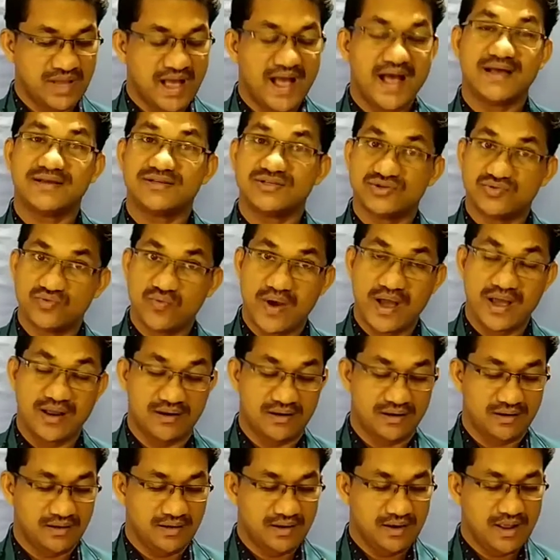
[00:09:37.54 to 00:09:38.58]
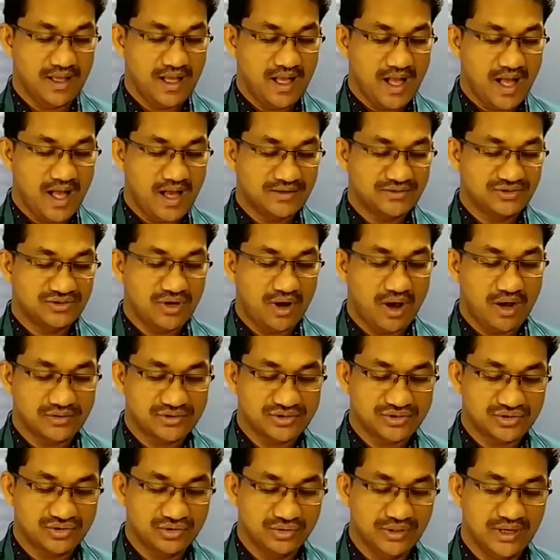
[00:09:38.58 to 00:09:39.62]
as well, and
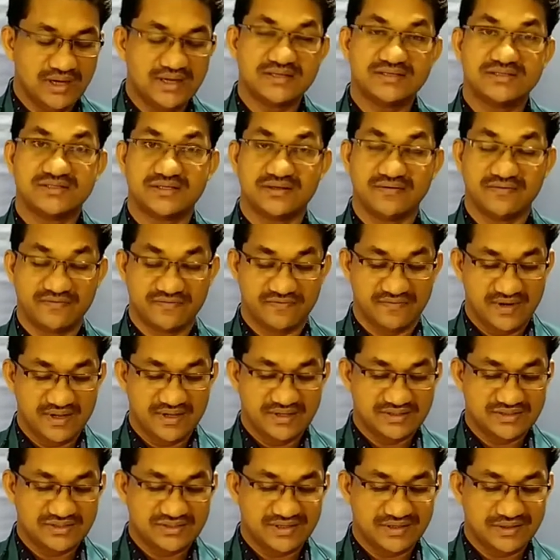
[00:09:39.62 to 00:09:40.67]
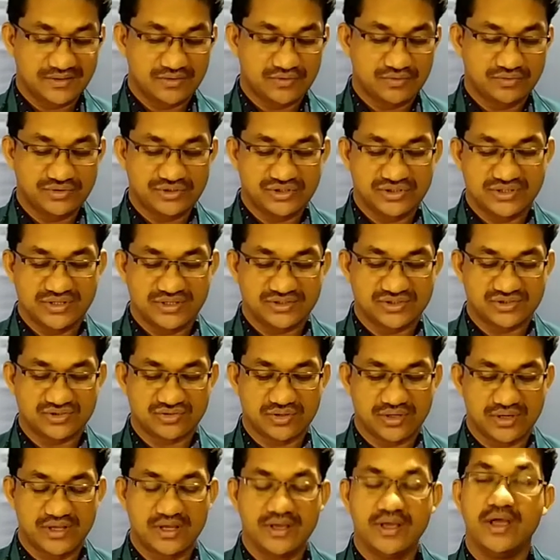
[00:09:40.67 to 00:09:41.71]
talks to herself
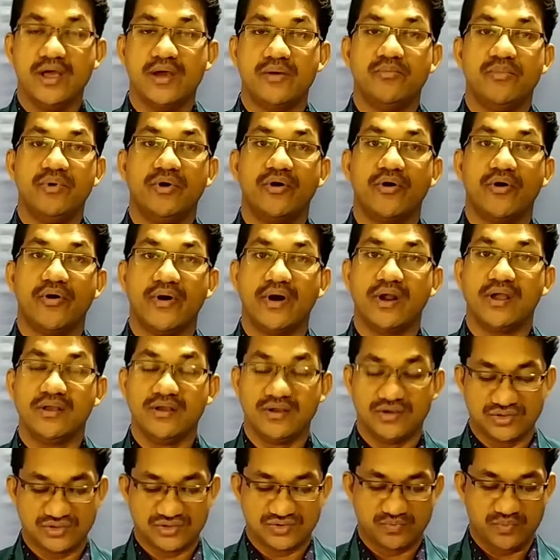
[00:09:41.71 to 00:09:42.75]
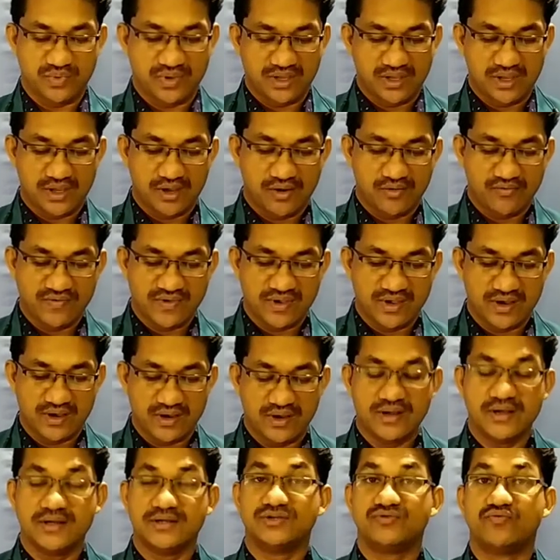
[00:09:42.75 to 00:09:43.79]
surreptitiously, mirroring his
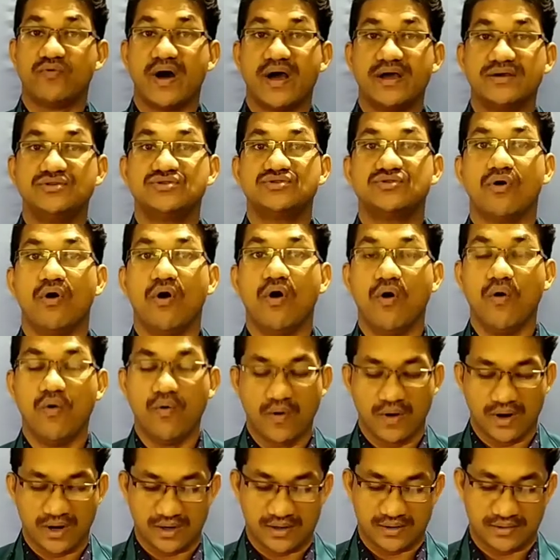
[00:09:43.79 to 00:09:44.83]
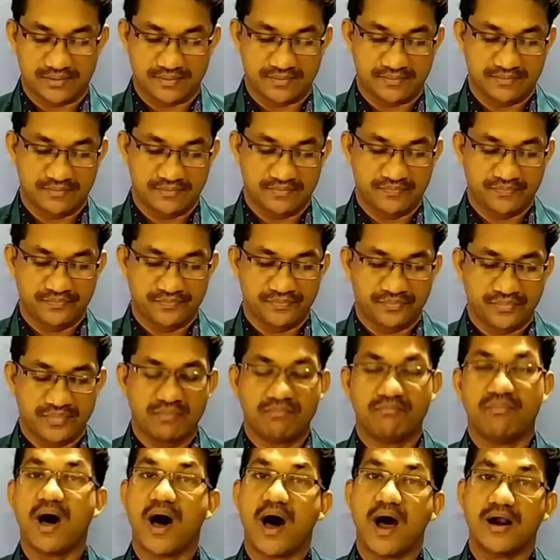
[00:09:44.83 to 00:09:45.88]
behavior twice over.
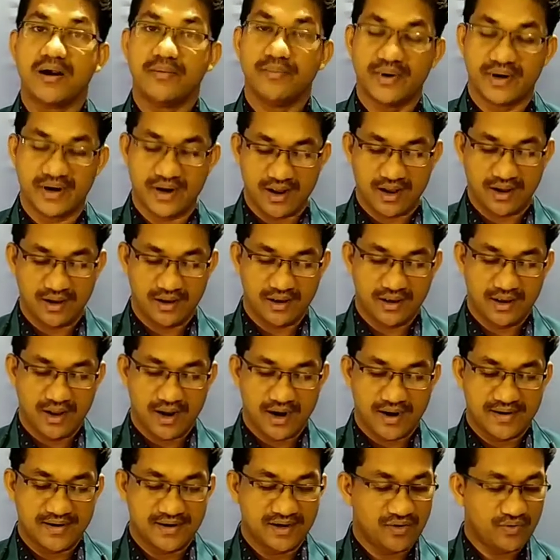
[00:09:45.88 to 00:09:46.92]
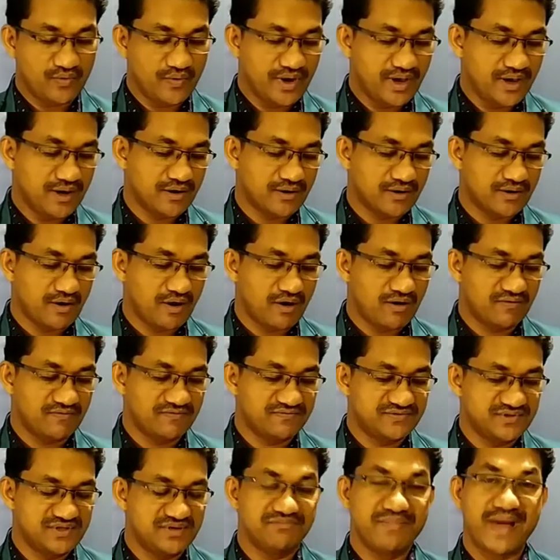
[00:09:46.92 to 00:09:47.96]
Barbara, unaware
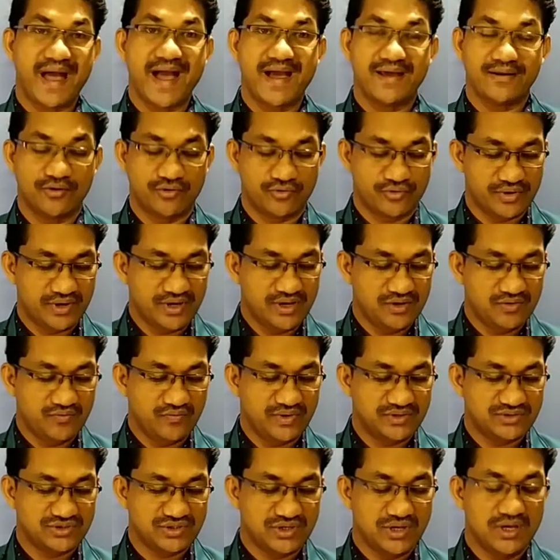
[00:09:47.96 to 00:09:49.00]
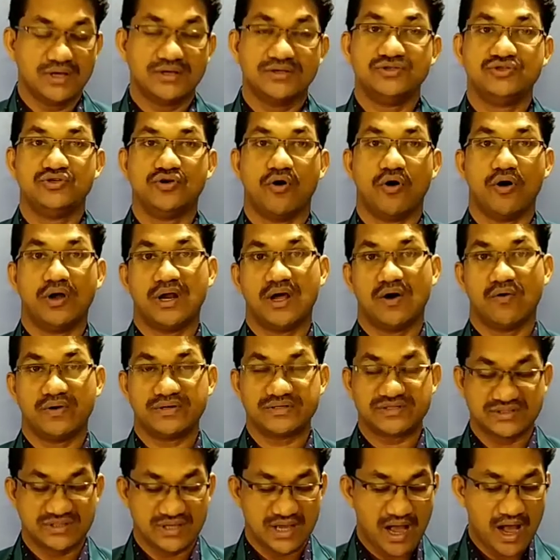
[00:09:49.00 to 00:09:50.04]
of the manner in which Jonah
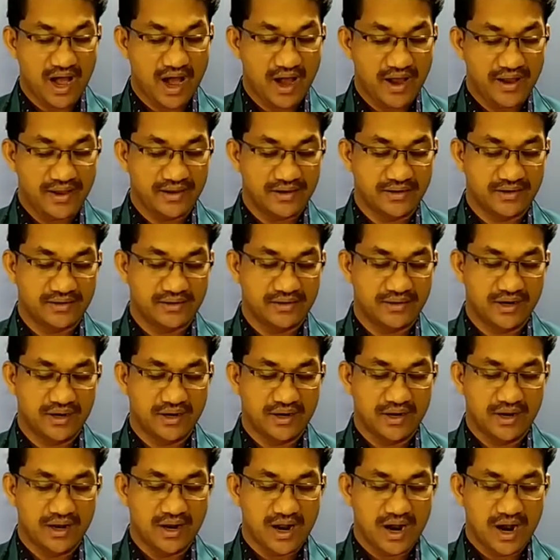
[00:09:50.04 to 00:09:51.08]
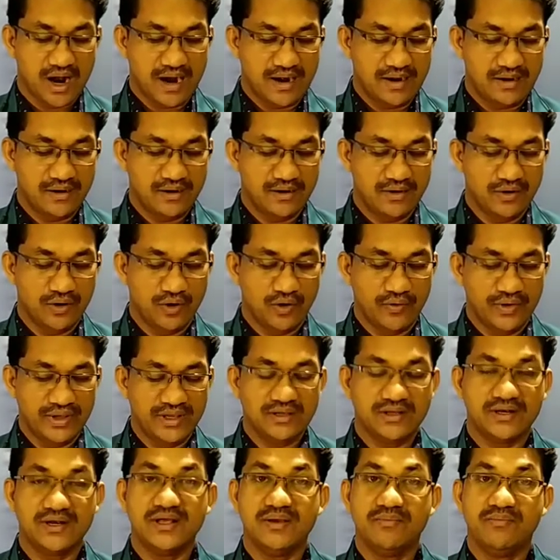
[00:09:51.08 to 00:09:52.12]
was hired,
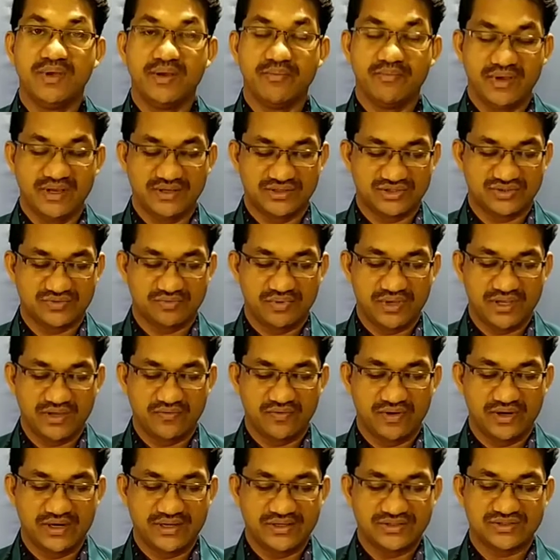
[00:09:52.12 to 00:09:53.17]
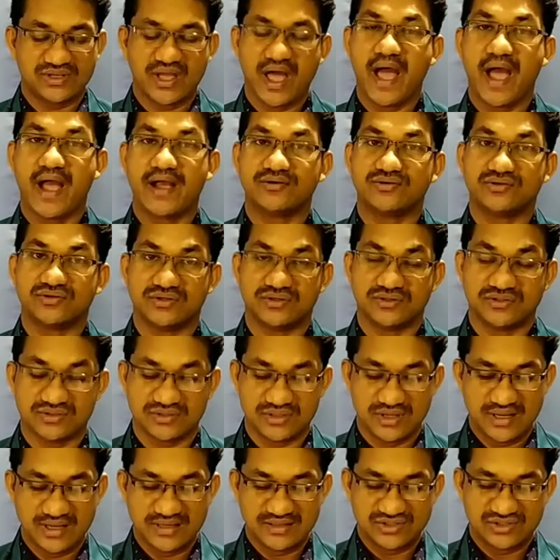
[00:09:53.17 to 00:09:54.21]
unknowingly mimics Beverly's
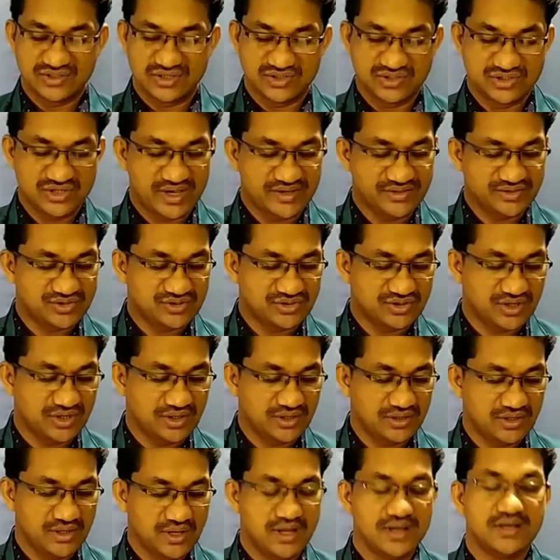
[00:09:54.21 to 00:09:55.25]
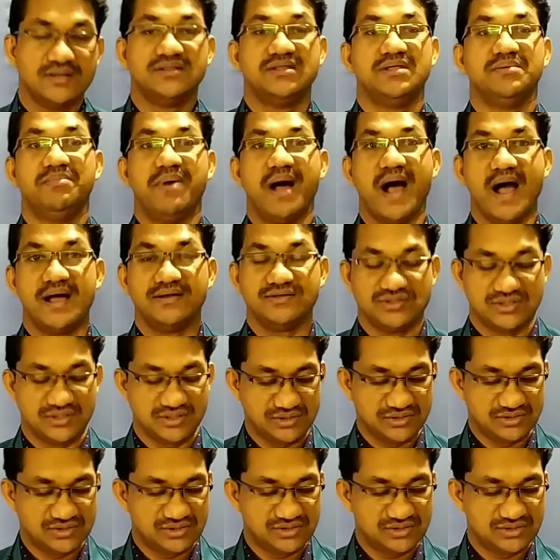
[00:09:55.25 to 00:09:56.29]
actions, suggesting the
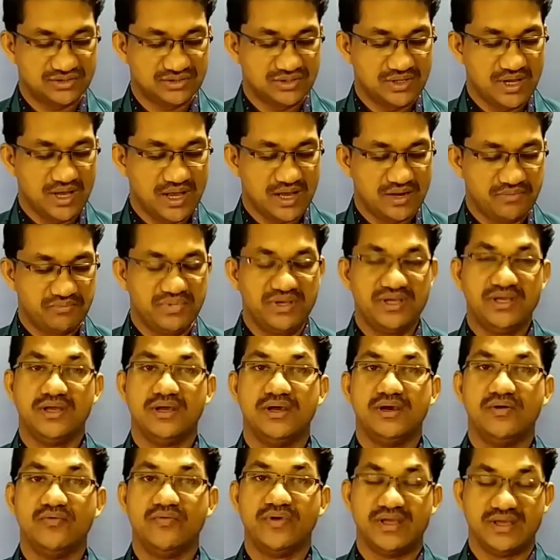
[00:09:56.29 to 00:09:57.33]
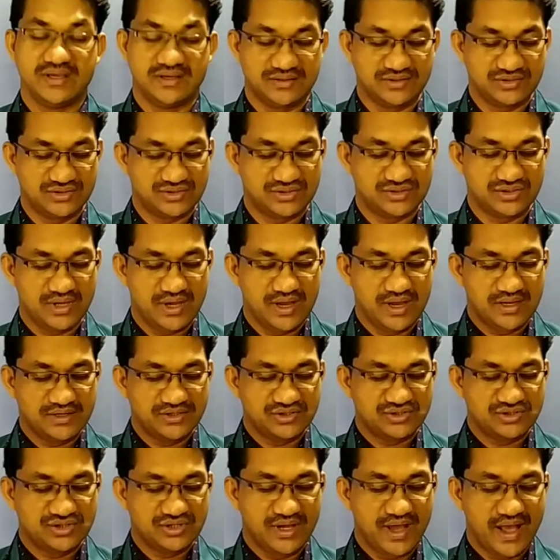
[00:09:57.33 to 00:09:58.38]
patterns and behaviors
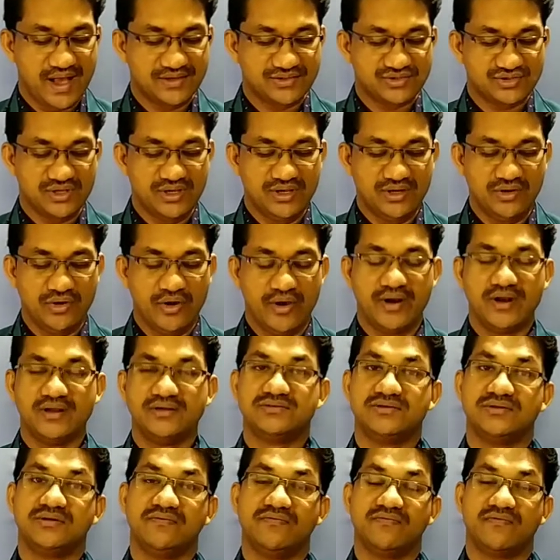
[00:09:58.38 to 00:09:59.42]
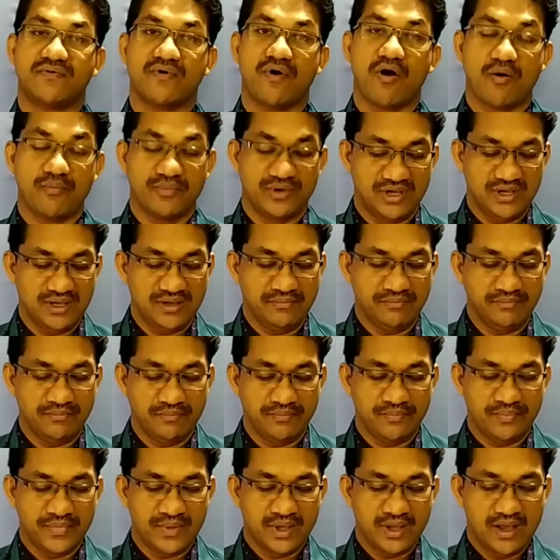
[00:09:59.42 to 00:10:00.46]
she has inherited from
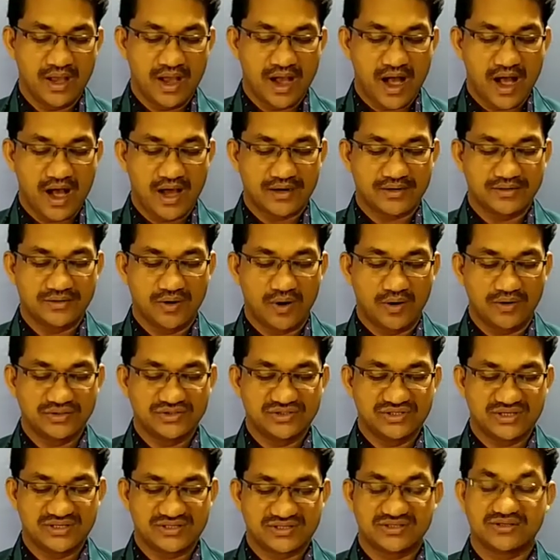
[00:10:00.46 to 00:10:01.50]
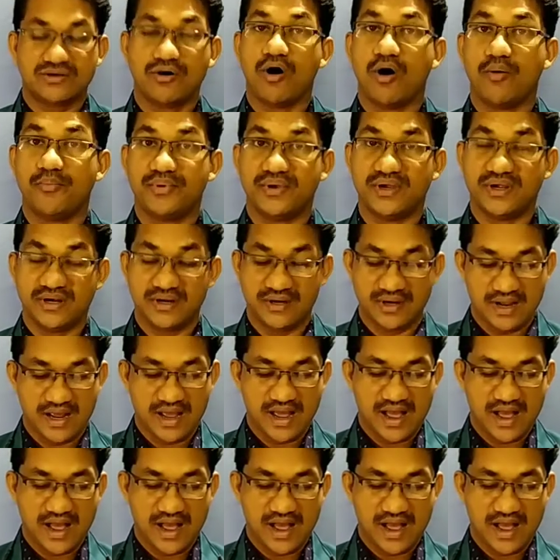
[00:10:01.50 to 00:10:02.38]
him are not just copied,